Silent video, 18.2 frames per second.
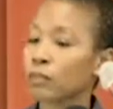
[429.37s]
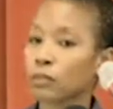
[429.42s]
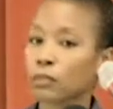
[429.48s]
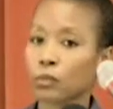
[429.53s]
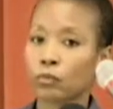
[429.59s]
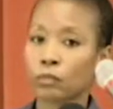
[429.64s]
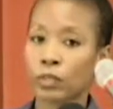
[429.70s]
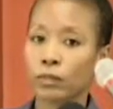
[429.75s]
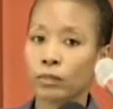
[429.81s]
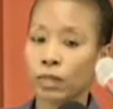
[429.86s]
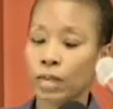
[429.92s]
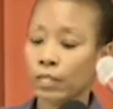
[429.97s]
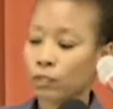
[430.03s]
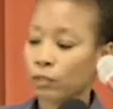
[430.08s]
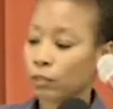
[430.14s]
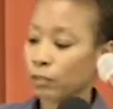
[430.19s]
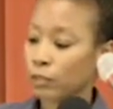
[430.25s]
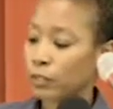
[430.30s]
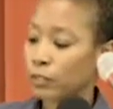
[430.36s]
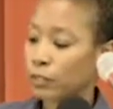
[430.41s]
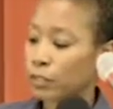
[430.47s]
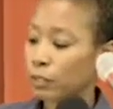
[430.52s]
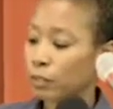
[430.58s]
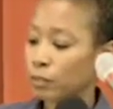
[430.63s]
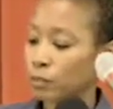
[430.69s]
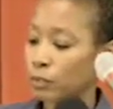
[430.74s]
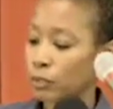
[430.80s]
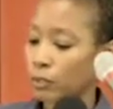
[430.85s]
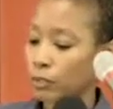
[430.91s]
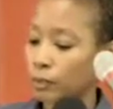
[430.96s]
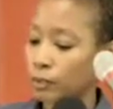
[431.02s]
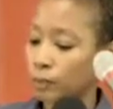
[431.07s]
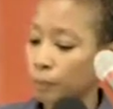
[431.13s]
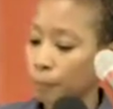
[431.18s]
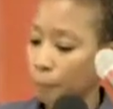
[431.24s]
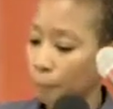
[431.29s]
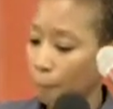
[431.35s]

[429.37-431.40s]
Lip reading: to rewrite them and send them to you.